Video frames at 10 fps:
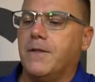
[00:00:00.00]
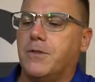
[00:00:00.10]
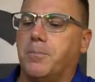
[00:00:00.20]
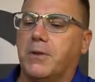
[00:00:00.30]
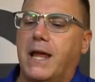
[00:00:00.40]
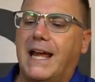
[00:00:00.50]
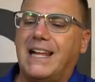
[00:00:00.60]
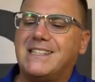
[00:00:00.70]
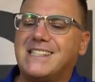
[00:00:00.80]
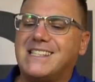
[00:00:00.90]
The
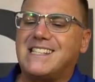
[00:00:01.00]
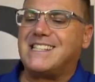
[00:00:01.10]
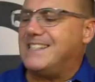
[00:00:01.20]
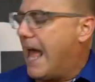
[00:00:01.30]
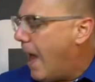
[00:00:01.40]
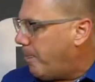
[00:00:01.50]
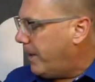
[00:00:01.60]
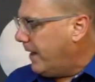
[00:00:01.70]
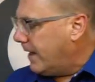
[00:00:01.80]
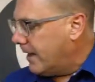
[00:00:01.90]
blades snap
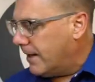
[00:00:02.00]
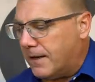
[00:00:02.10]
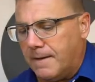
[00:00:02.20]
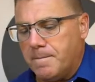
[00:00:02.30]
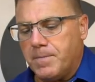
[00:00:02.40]
in